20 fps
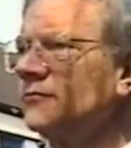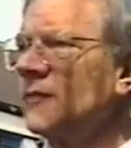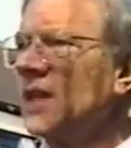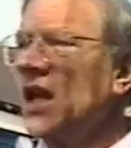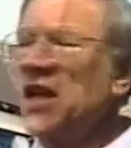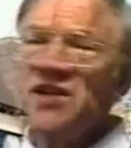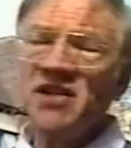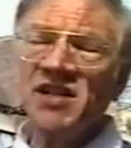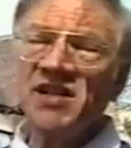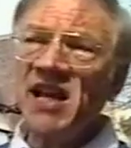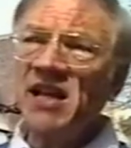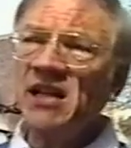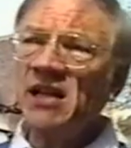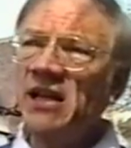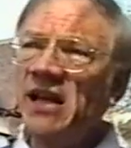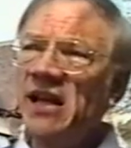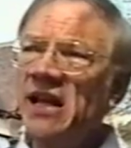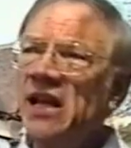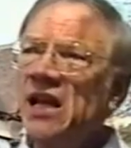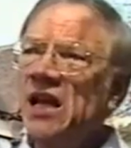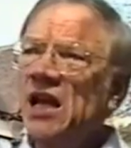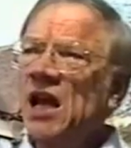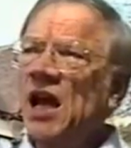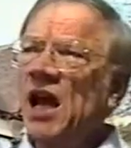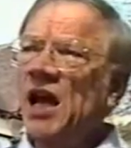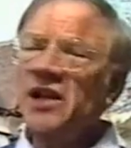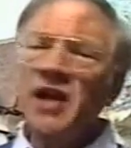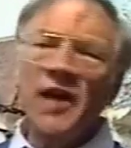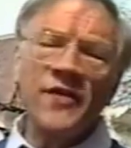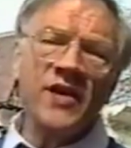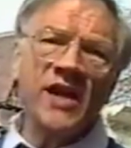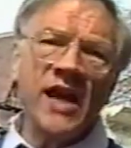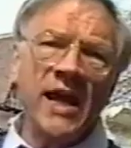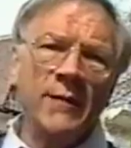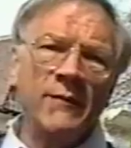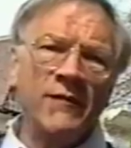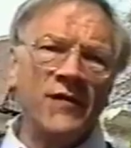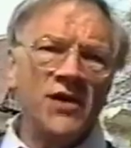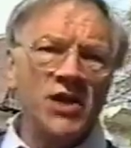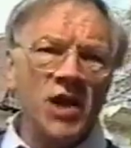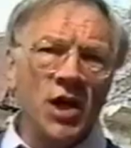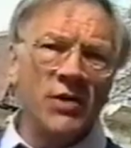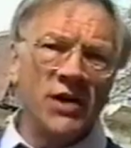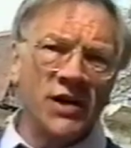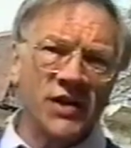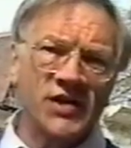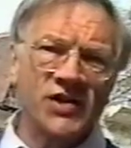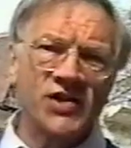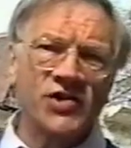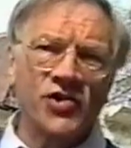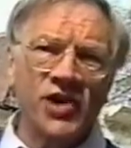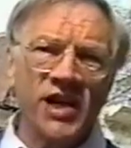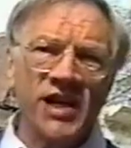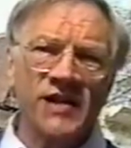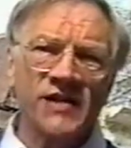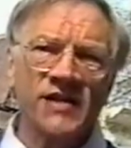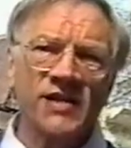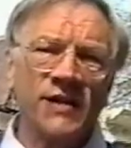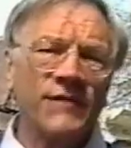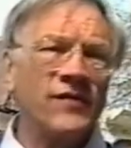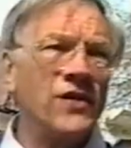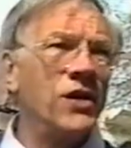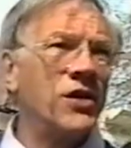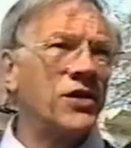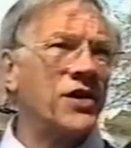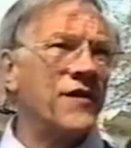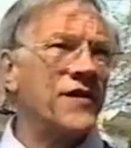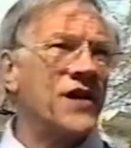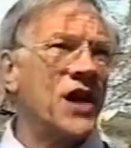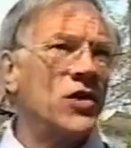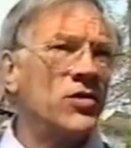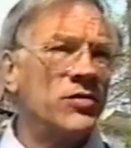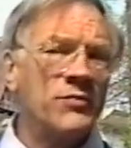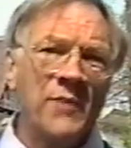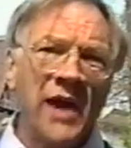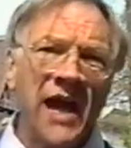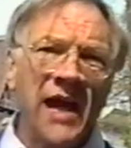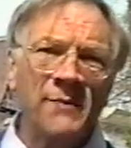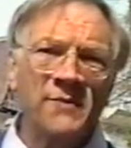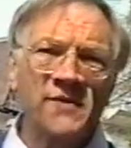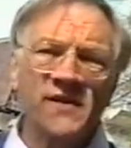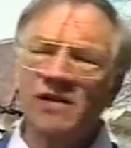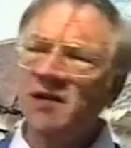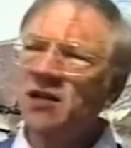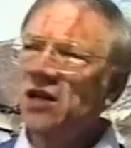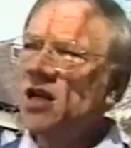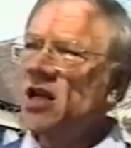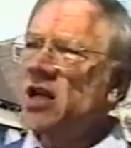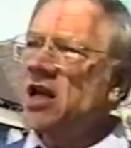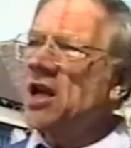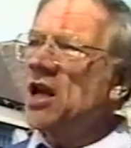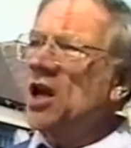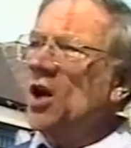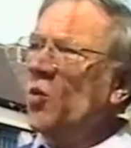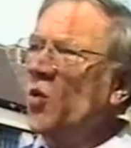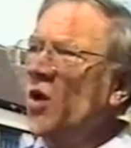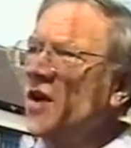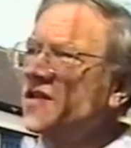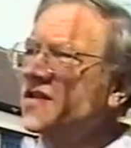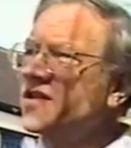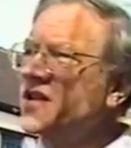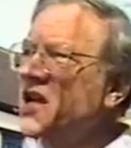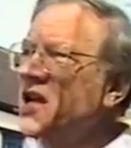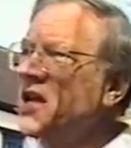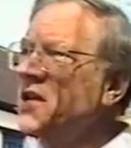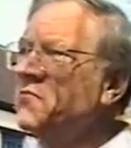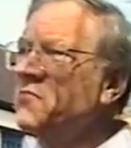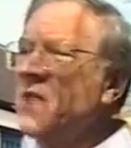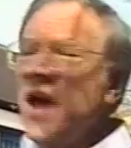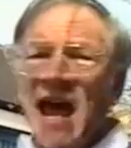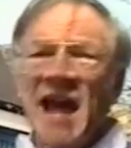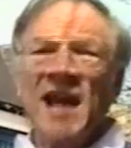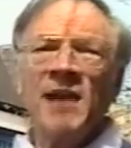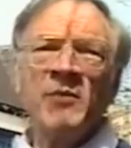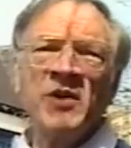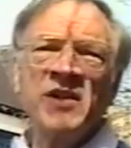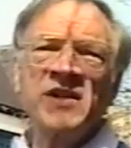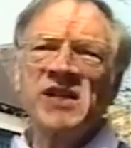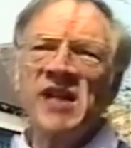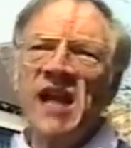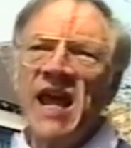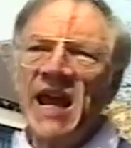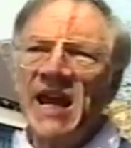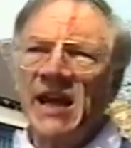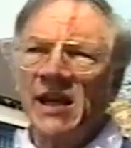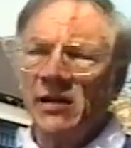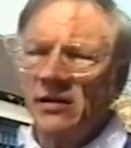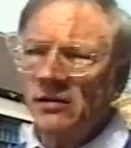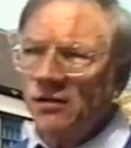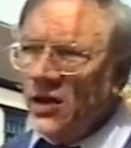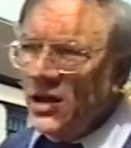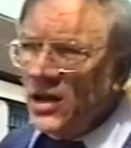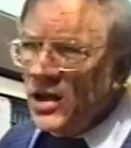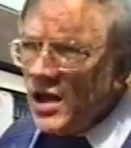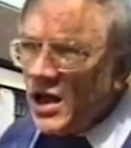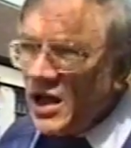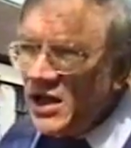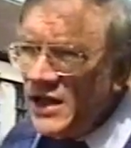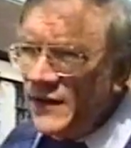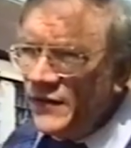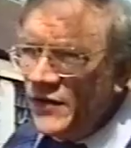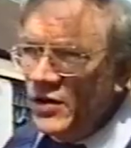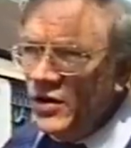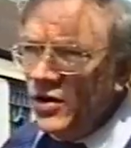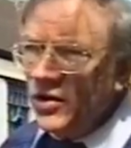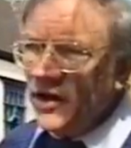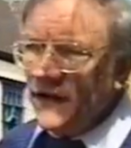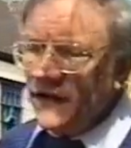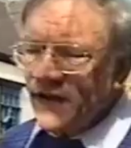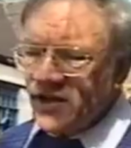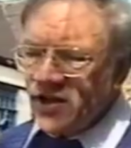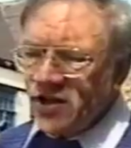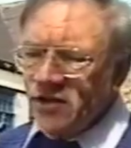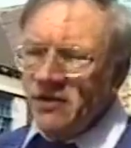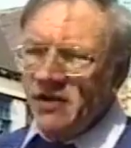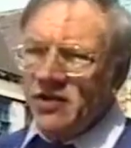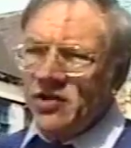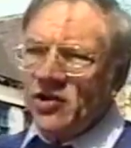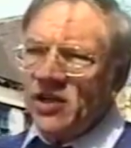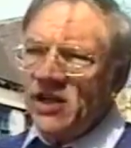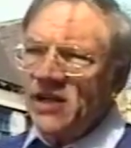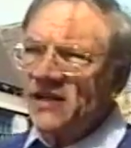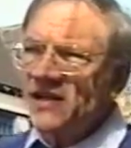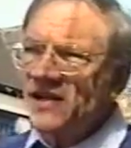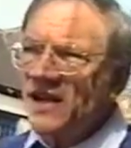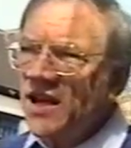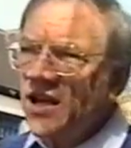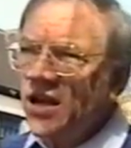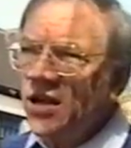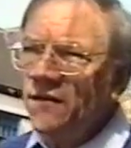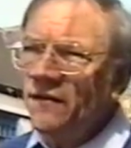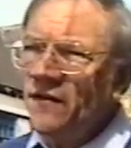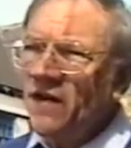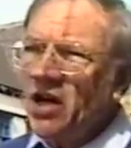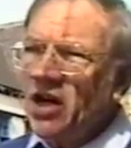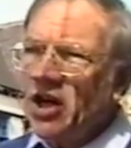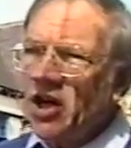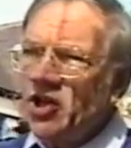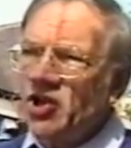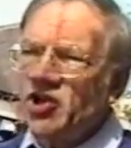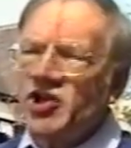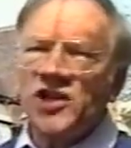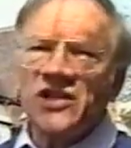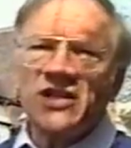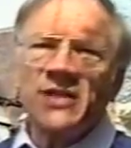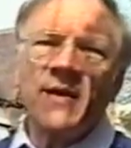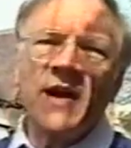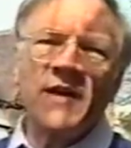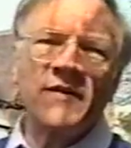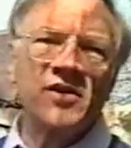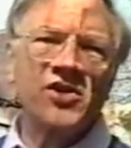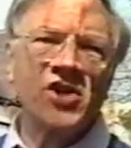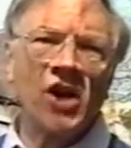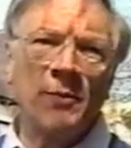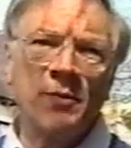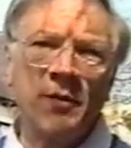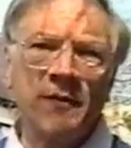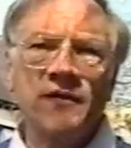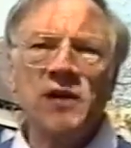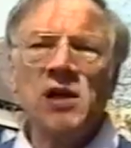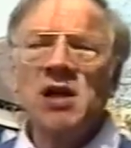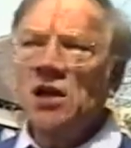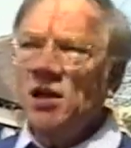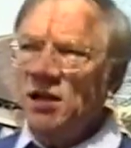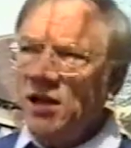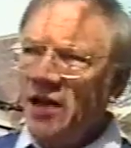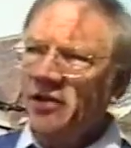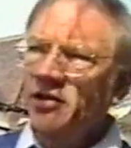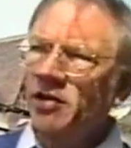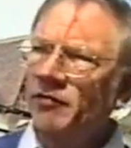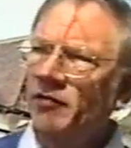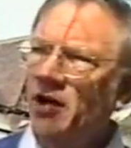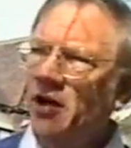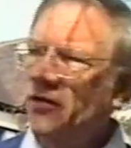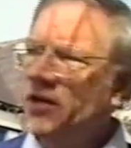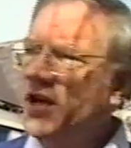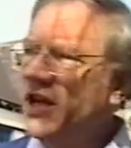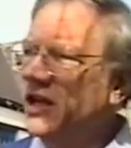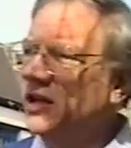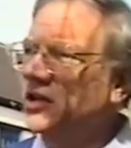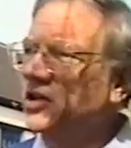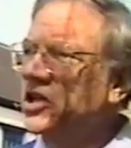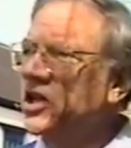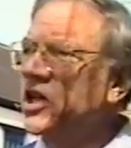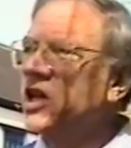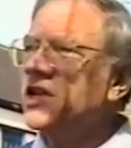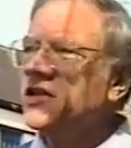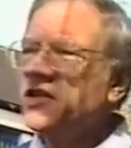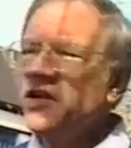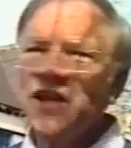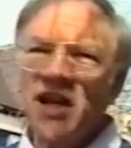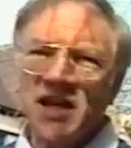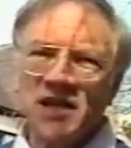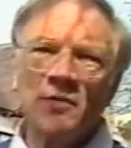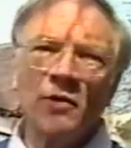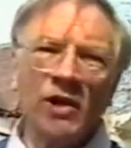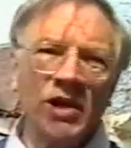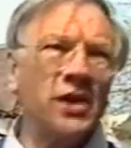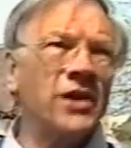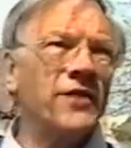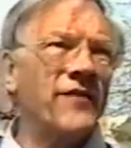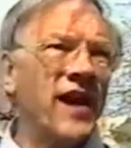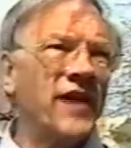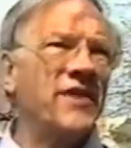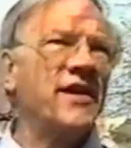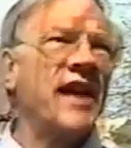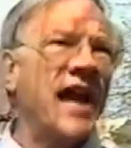incidentally, another name for Newark Street, if you look at the old maps, was Hangman's Lane. And if you look at the two streets, they converge just about the top of London Road Hill, so that's where you'd have had the